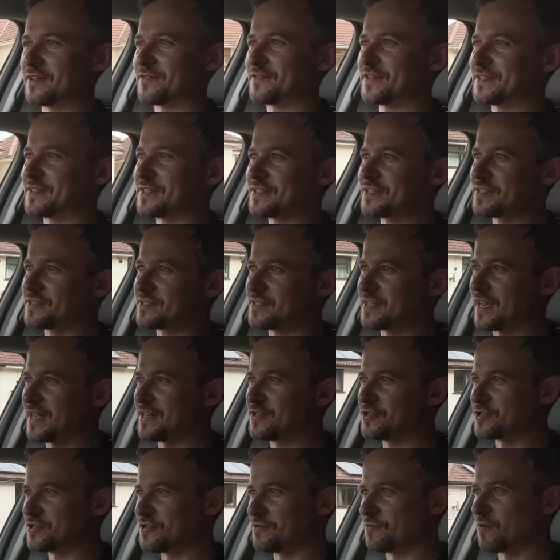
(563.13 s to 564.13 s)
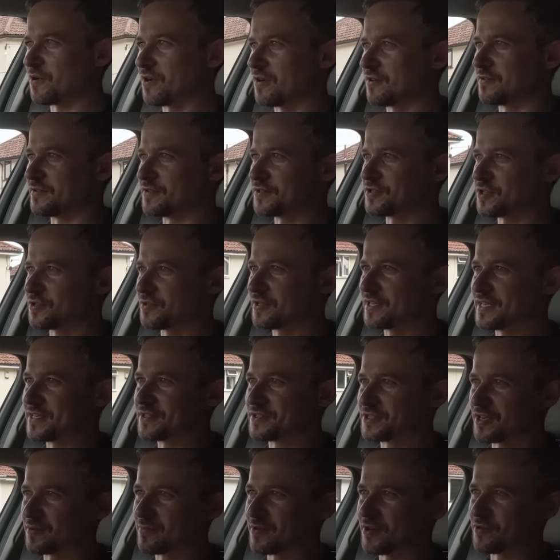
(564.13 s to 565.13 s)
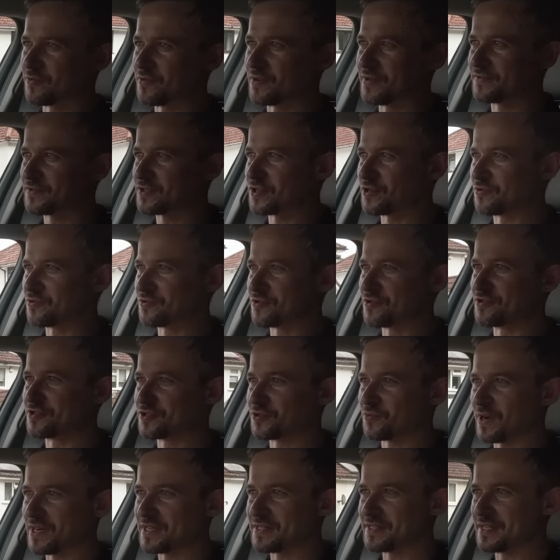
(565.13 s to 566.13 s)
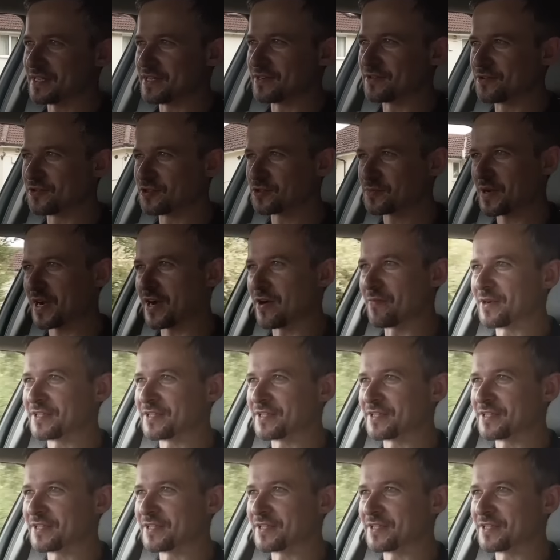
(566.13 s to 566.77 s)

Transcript: I think this is the engine you want, the 2-litre turbo with 220 horsepower,